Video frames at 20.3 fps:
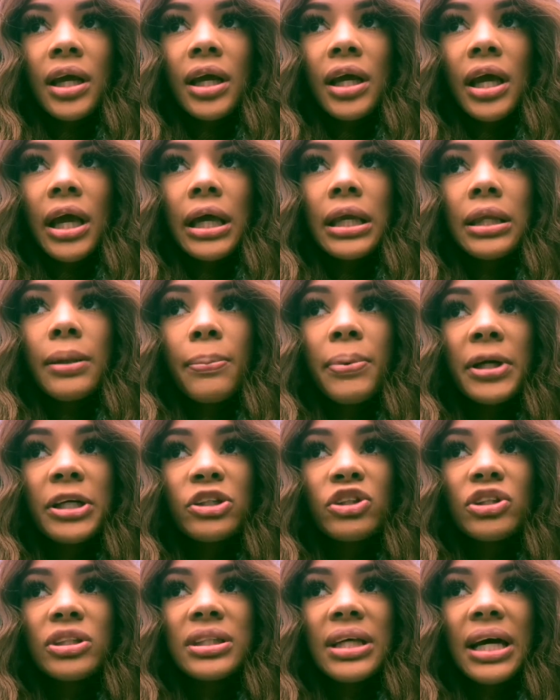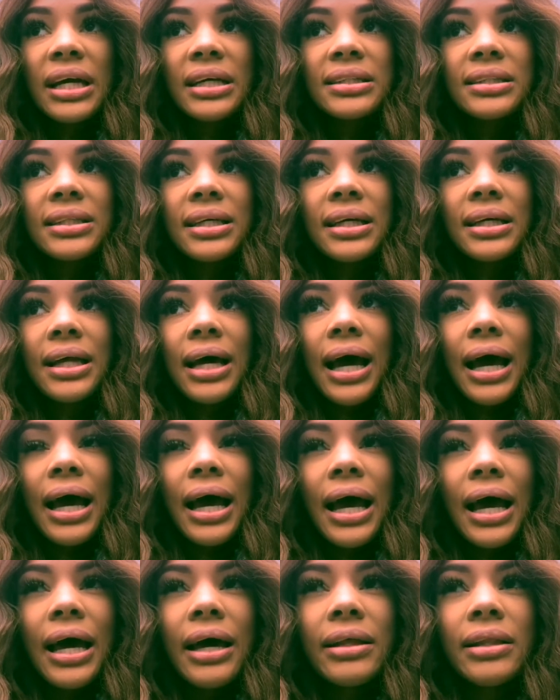in the pictures that I sent, I
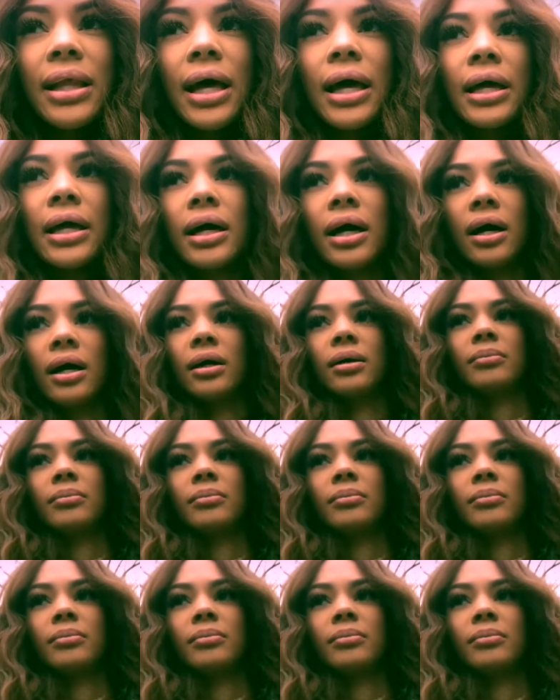had like